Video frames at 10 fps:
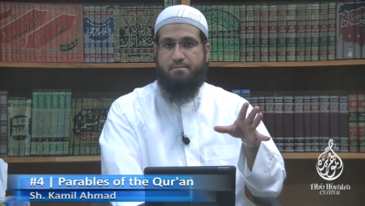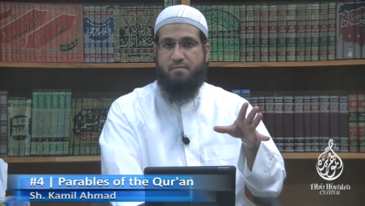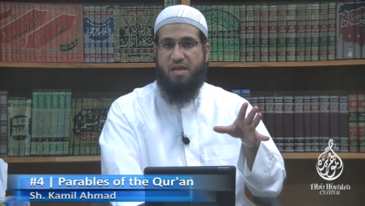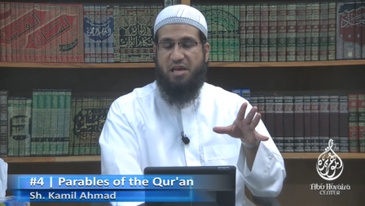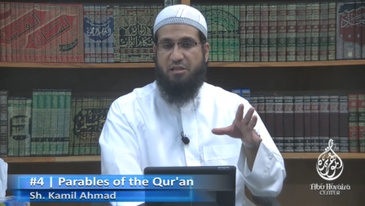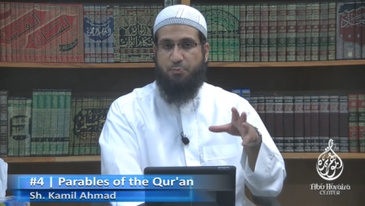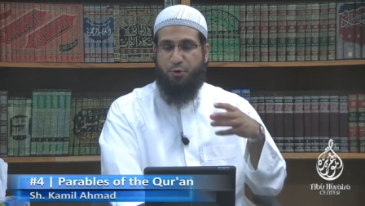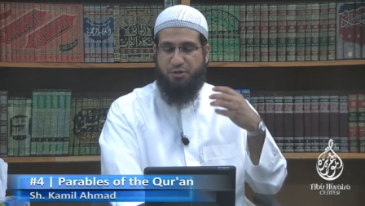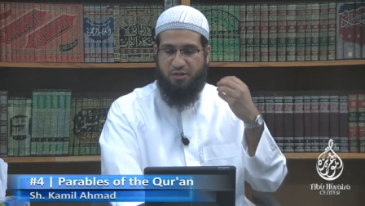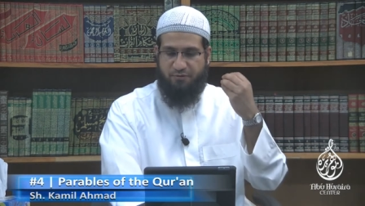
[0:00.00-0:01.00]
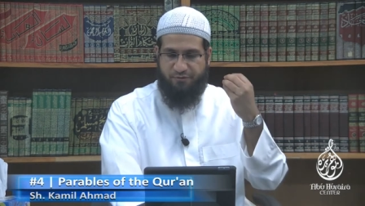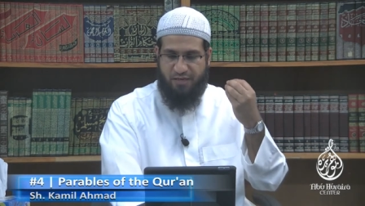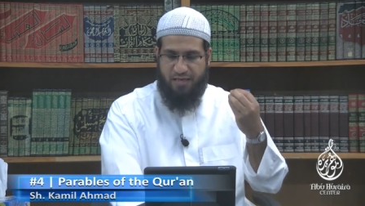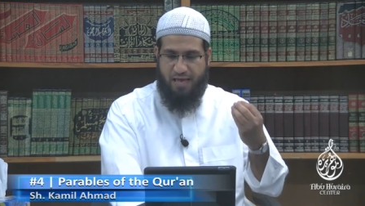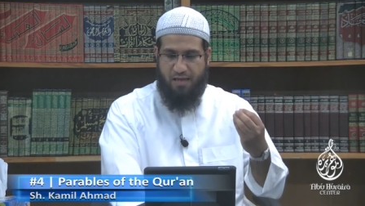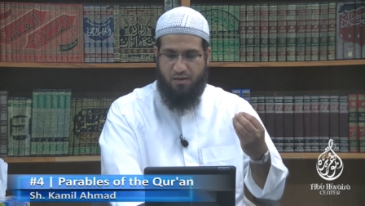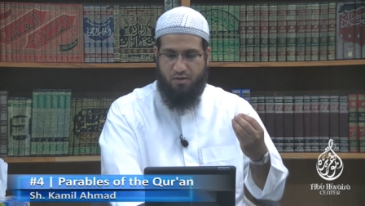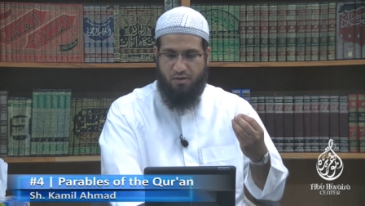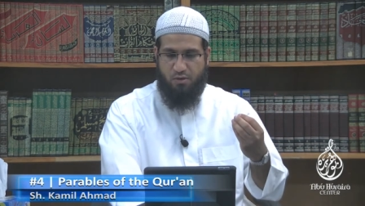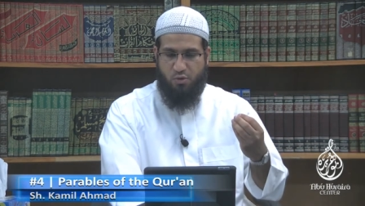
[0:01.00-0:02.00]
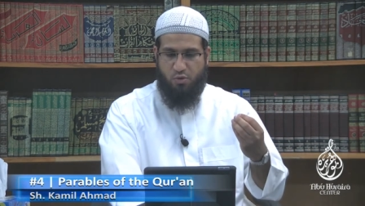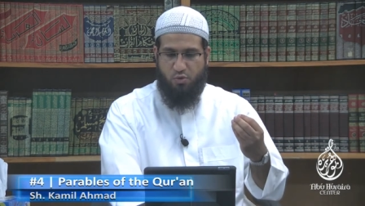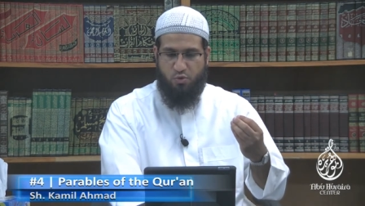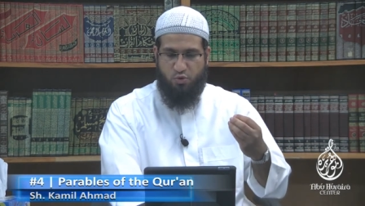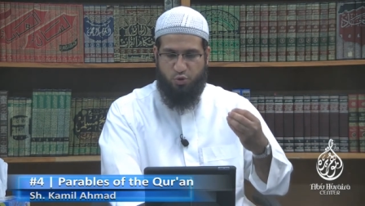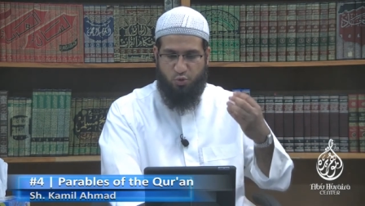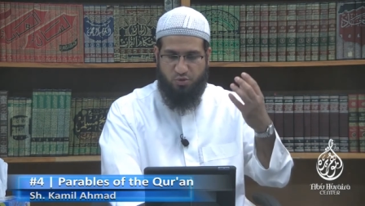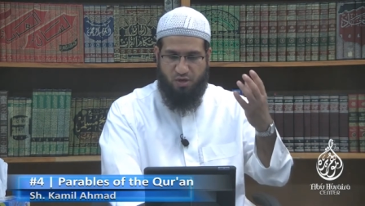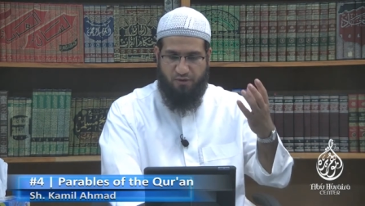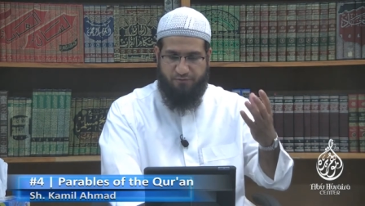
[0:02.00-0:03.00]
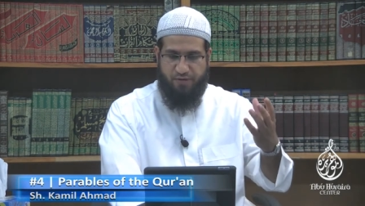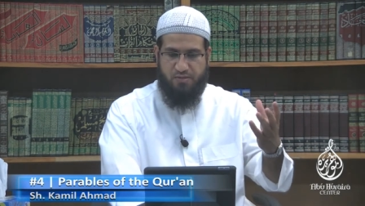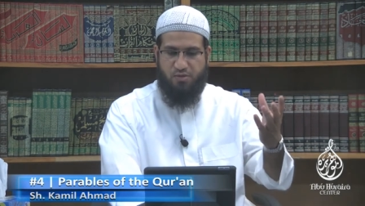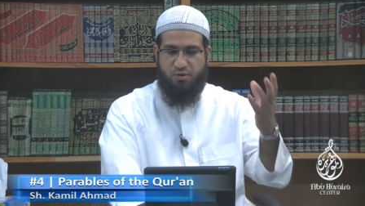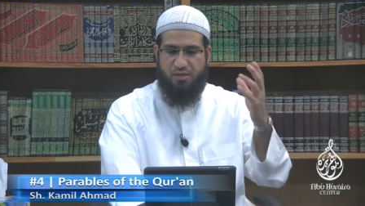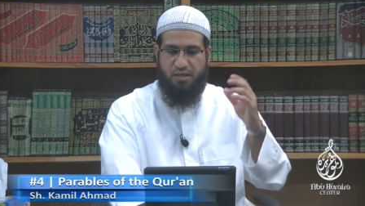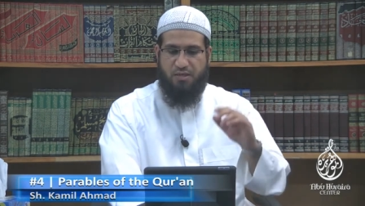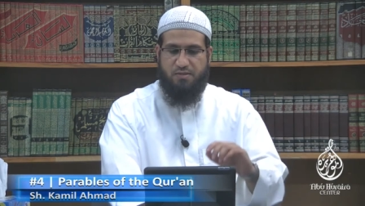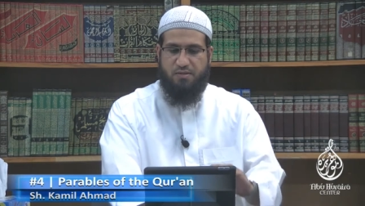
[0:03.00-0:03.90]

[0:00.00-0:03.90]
and the person of riya, who shows off his good deeds.